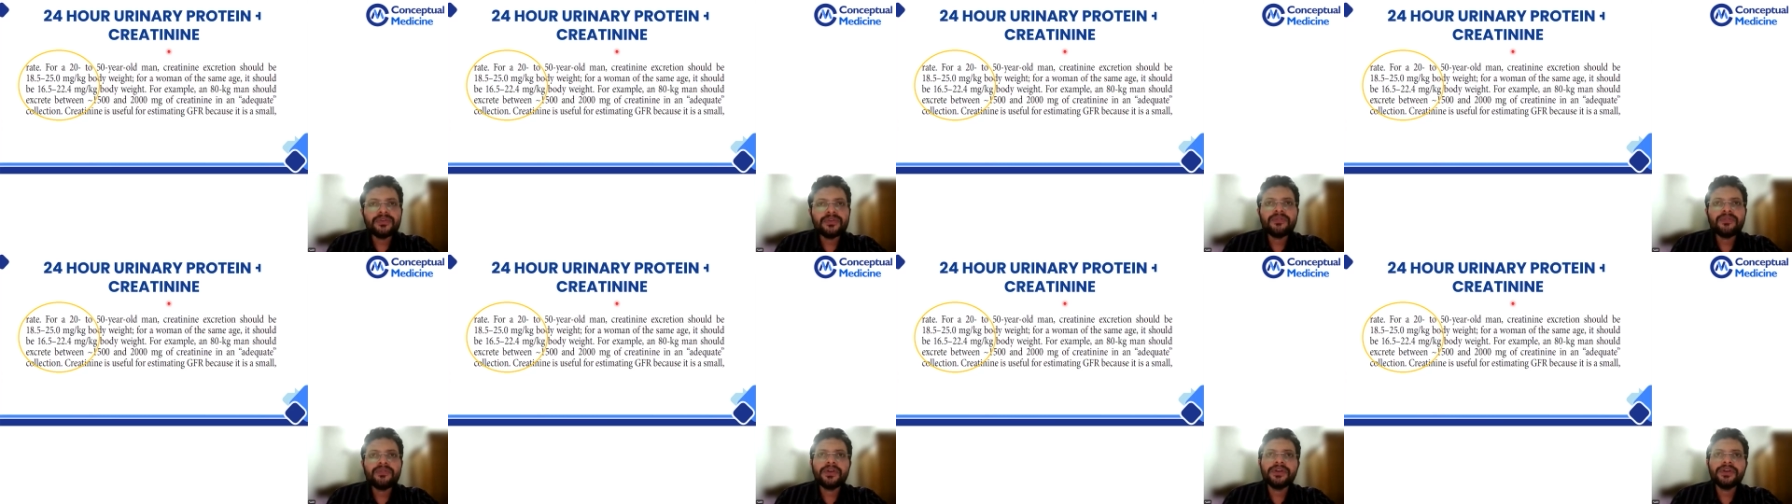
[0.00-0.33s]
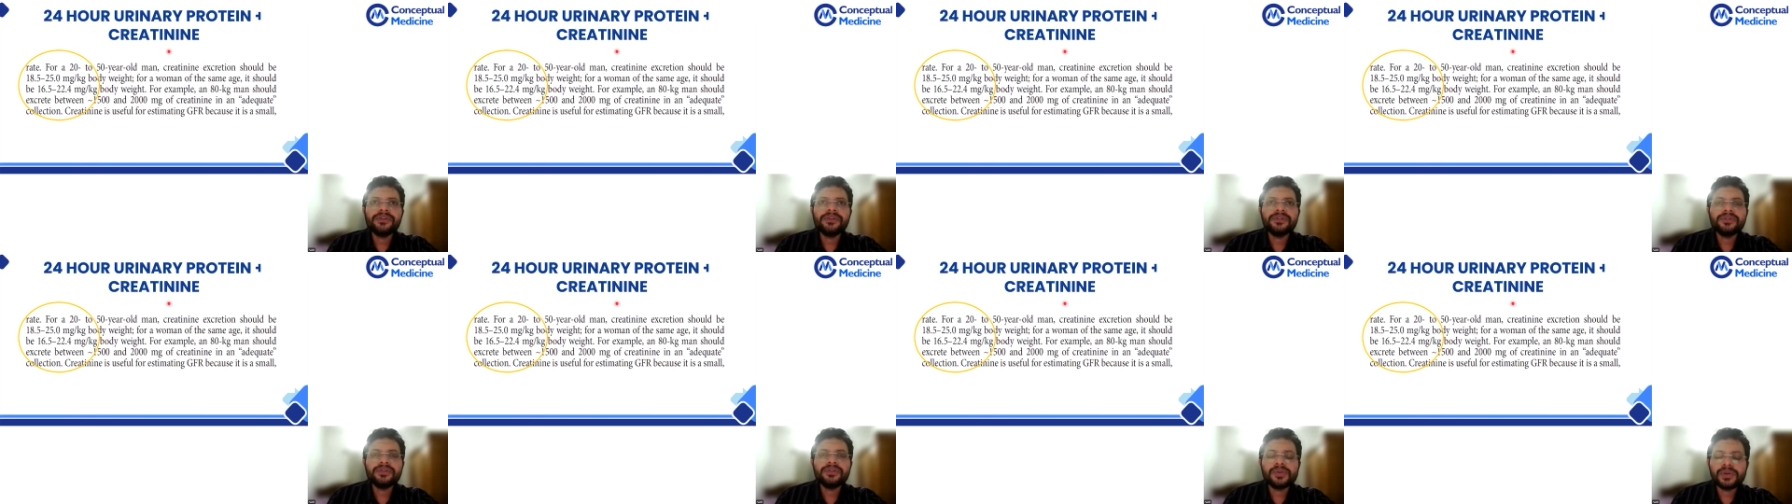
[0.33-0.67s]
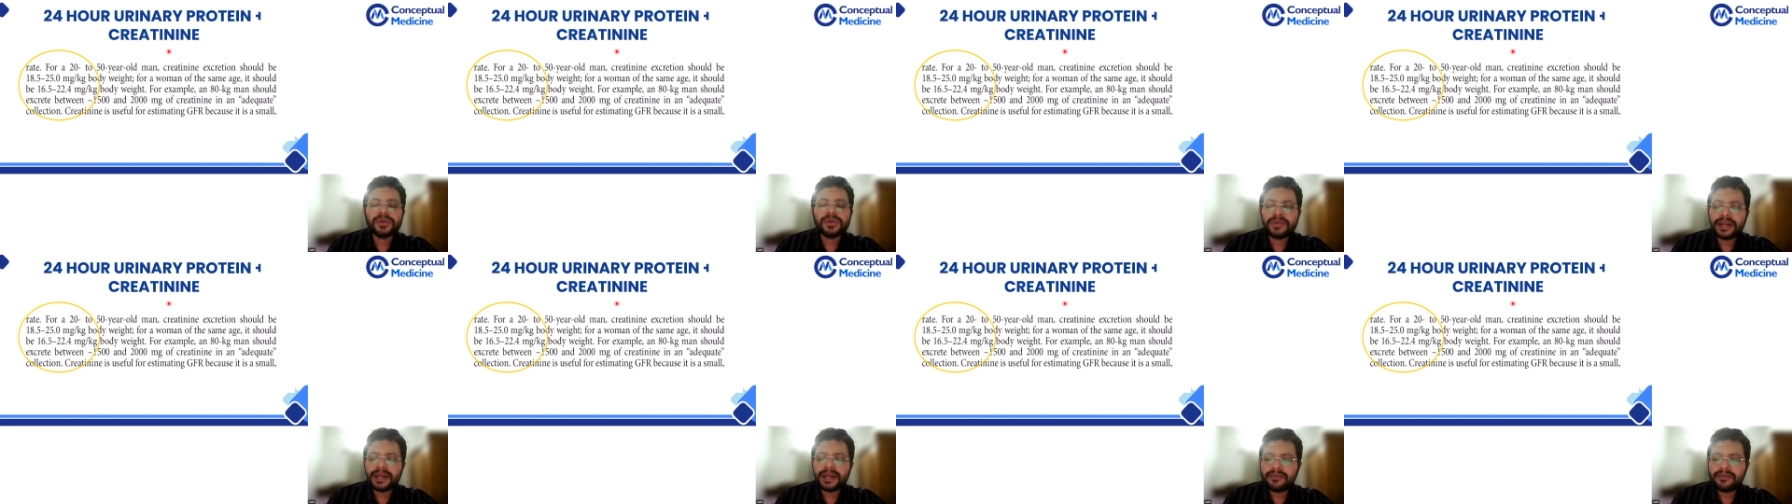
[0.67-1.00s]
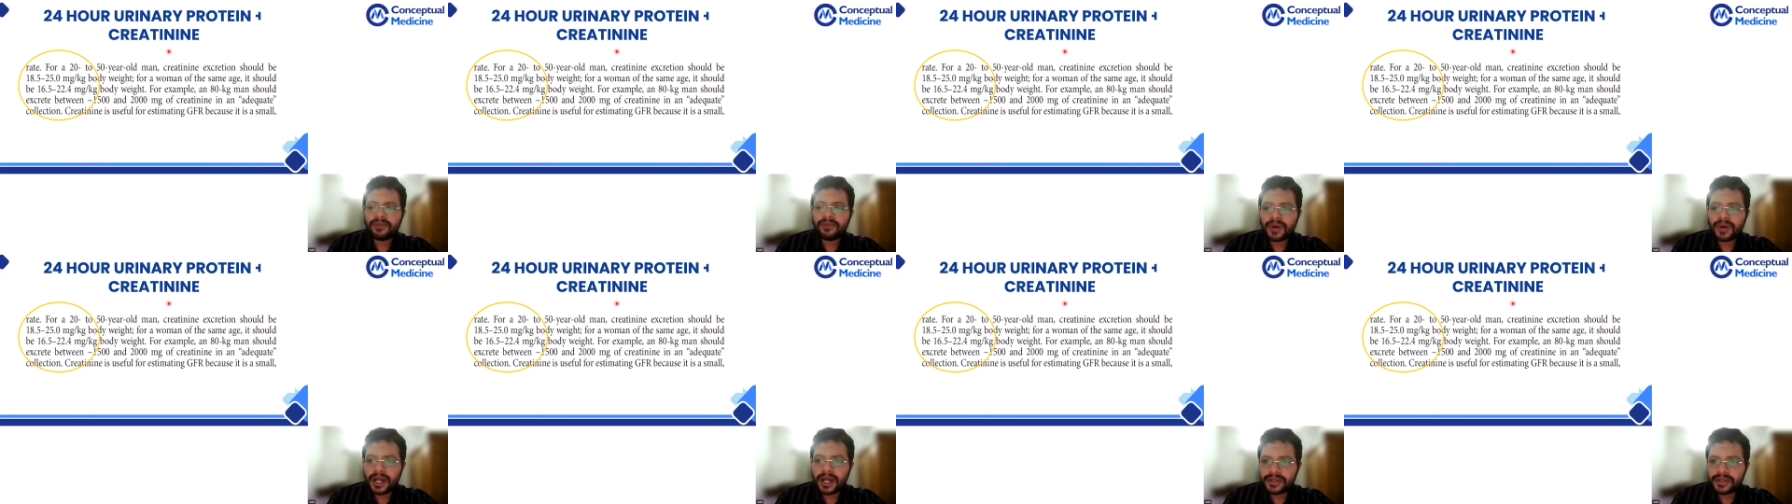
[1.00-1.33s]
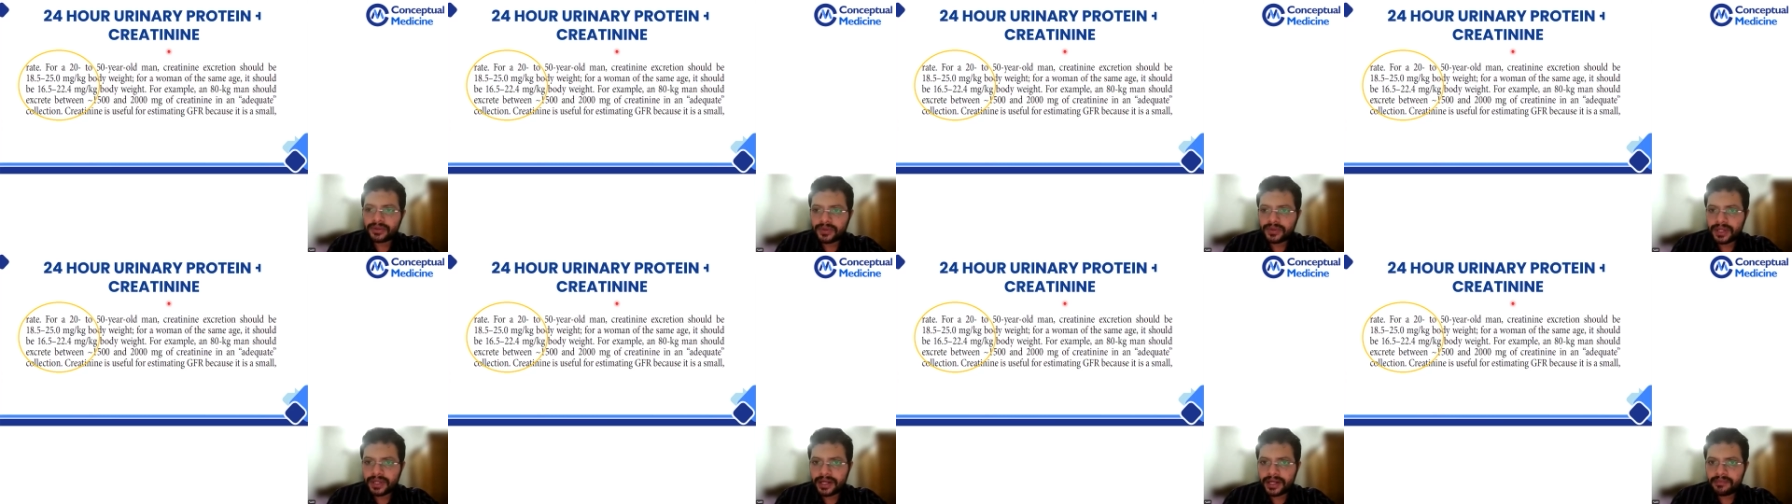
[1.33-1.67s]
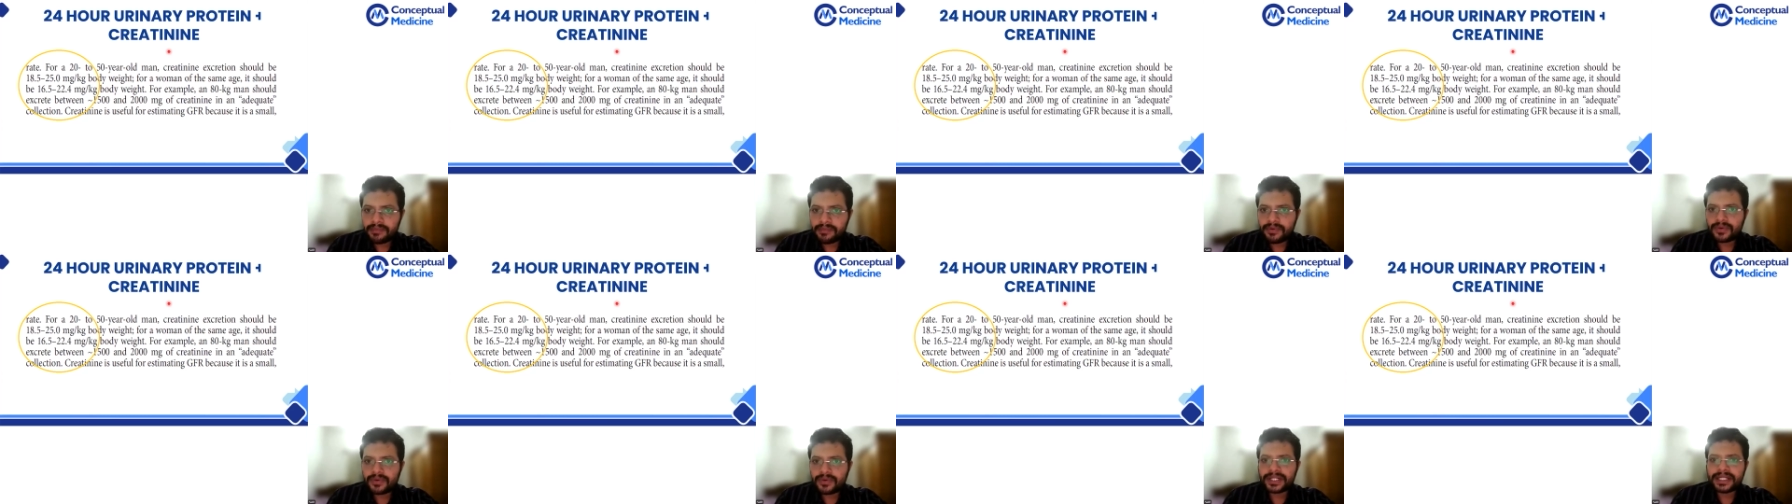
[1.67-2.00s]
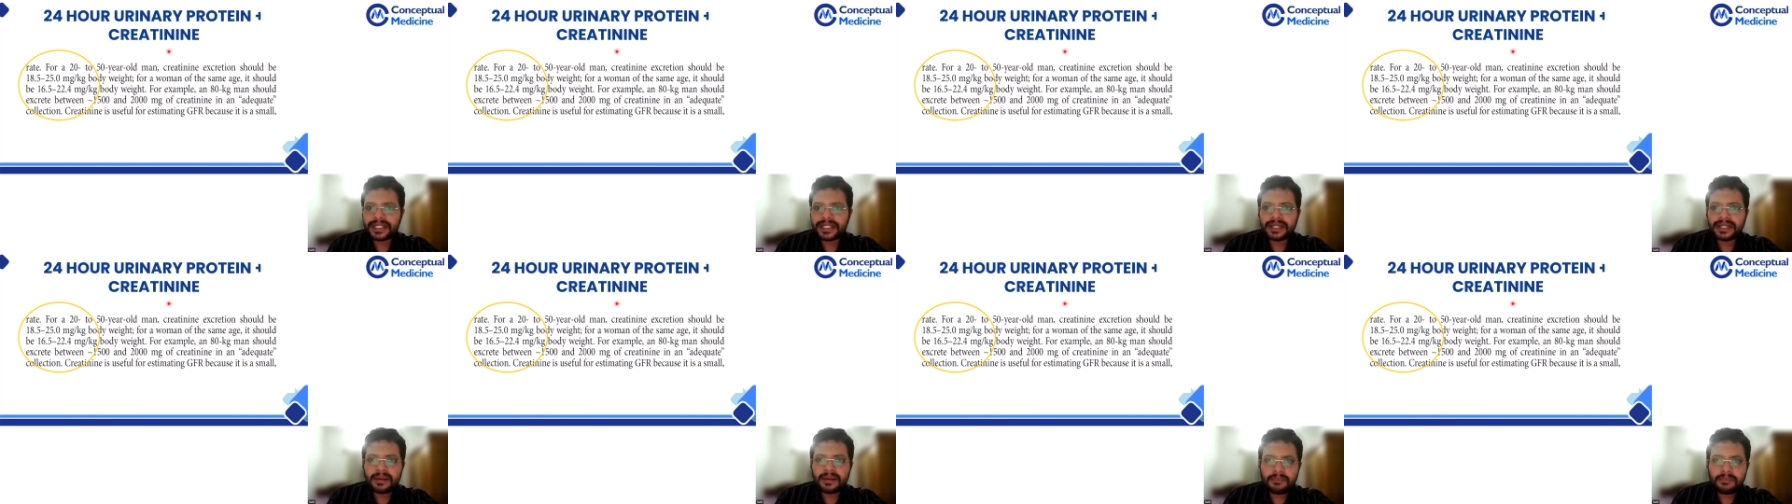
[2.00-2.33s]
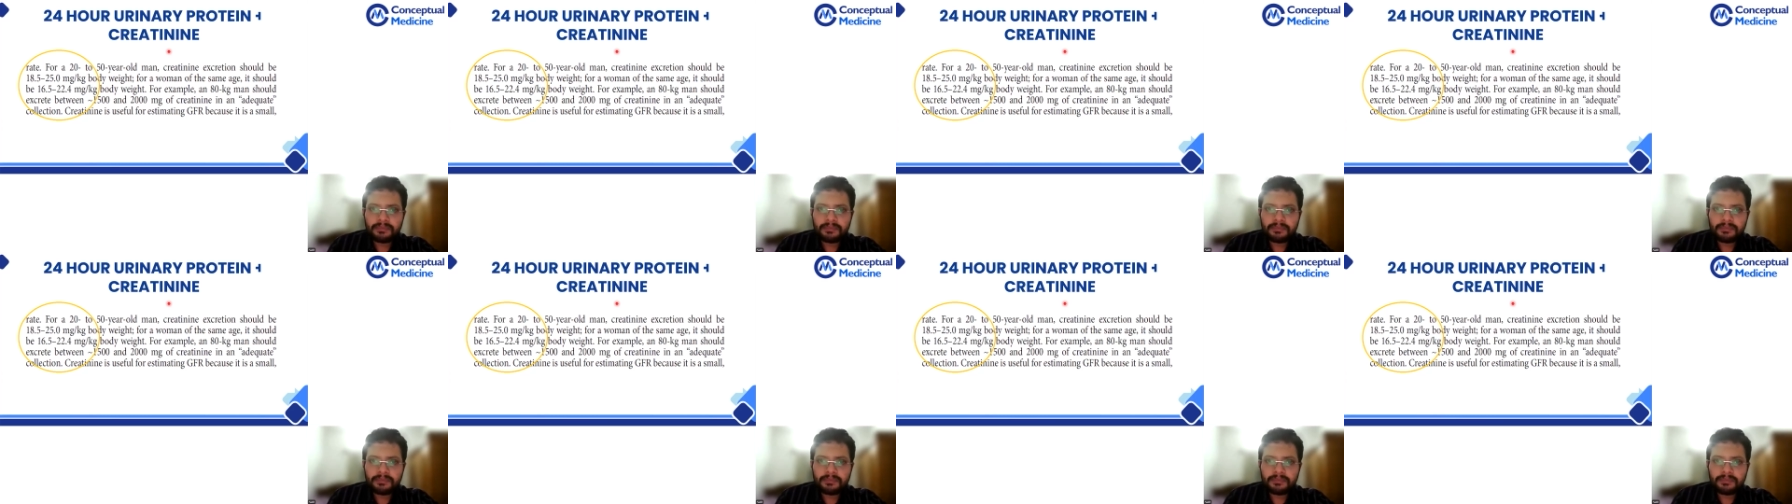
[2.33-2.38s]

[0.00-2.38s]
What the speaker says: for you to do 24-hour urinary protein